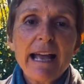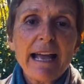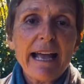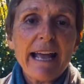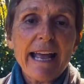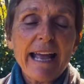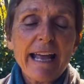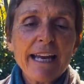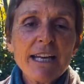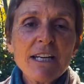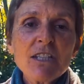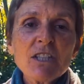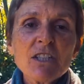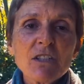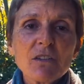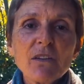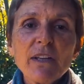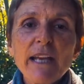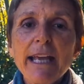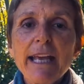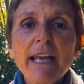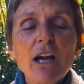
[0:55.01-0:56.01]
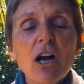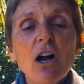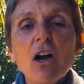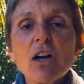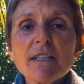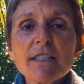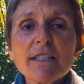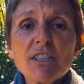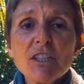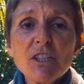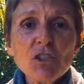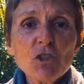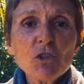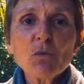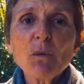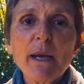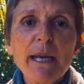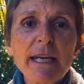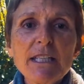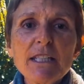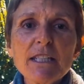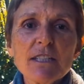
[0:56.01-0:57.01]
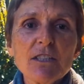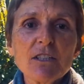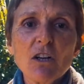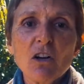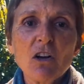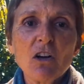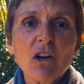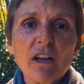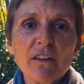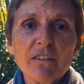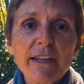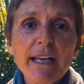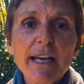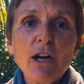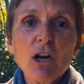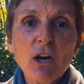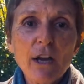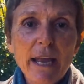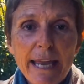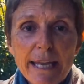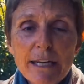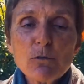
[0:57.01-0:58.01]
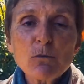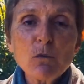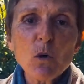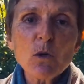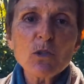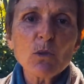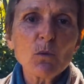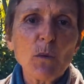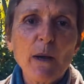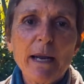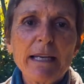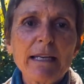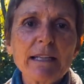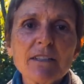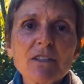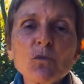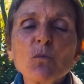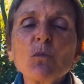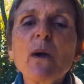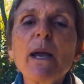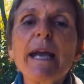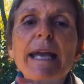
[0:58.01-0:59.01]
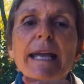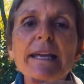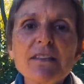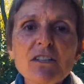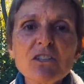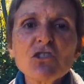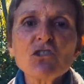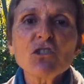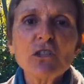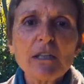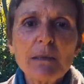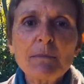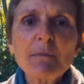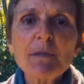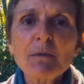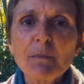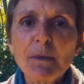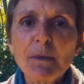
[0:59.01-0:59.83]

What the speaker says: and they are situated, they are headwater wetlands where the streams